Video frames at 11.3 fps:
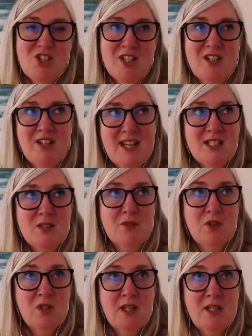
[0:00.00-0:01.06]
a
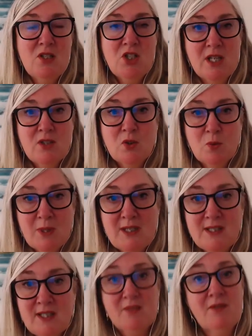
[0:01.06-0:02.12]
graceful and gentle way
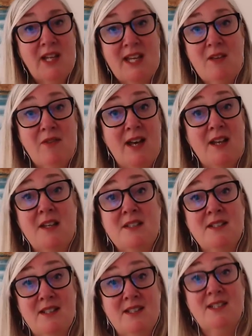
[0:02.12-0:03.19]
to live life, Anne,
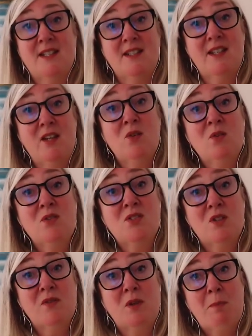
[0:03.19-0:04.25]
isn't it? You know, sort
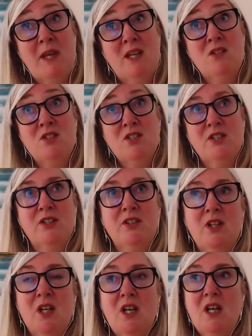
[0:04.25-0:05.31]
of compared to
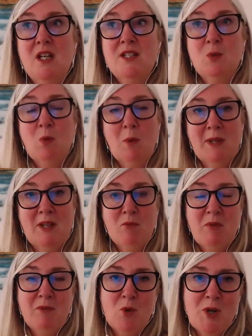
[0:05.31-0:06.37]
what we lived
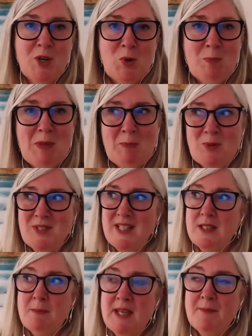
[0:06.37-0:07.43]
before. You know, people say
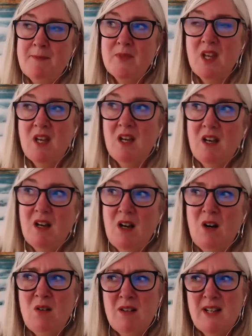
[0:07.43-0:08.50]
to me,
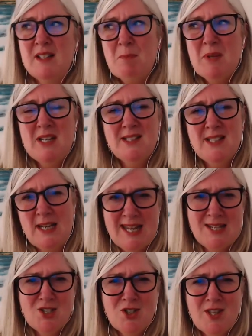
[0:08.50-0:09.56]
oh, but it's an
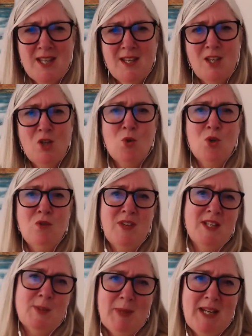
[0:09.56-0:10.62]
age thing. You know, you've
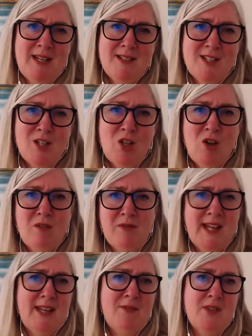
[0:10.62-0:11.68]
experienced a lot of
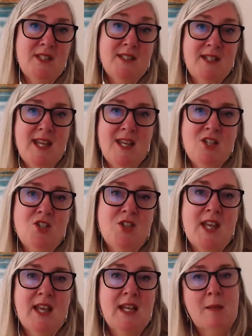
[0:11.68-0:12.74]
life. This is an age
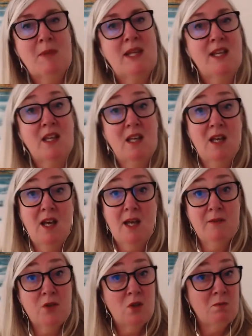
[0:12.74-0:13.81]
thing. And I'm like,
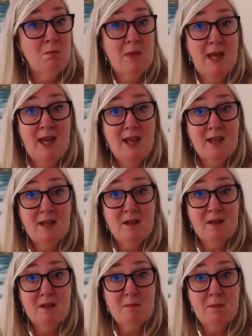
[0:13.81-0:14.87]
have you met
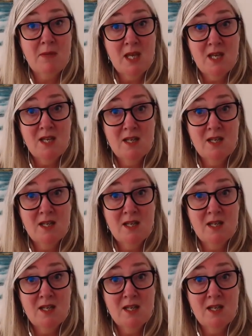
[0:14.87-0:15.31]
Mia,